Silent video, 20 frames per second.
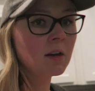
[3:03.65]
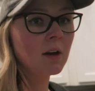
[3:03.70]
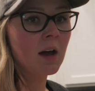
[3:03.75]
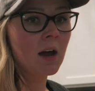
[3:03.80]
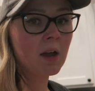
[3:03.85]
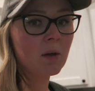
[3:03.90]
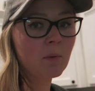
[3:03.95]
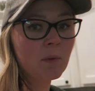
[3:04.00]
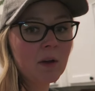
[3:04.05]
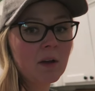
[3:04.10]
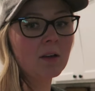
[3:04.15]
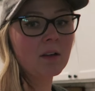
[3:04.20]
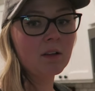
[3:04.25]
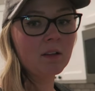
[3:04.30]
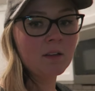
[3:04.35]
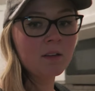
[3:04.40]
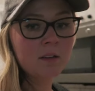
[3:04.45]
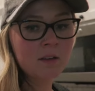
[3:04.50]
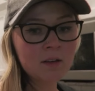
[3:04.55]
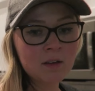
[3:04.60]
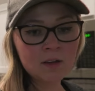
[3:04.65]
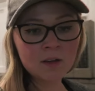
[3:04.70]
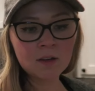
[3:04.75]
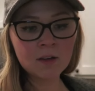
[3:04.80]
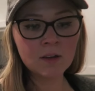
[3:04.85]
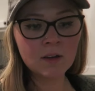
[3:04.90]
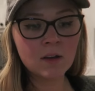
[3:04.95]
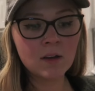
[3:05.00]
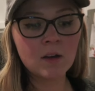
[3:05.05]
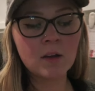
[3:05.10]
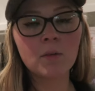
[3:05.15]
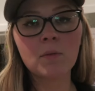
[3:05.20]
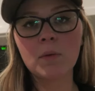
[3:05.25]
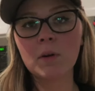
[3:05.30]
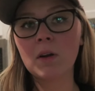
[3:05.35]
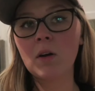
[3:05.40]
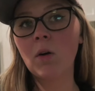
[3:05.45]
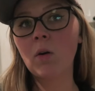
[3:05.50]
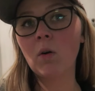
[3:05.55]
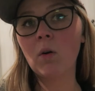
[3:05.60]
I will
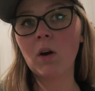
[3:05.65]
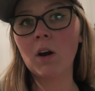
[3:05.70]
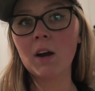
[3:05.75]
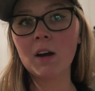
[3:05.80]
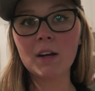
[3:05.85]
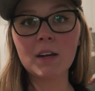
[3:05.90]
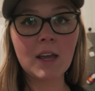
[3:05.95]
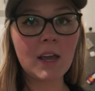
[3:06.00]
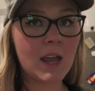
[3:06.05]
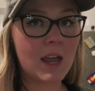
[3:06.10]
record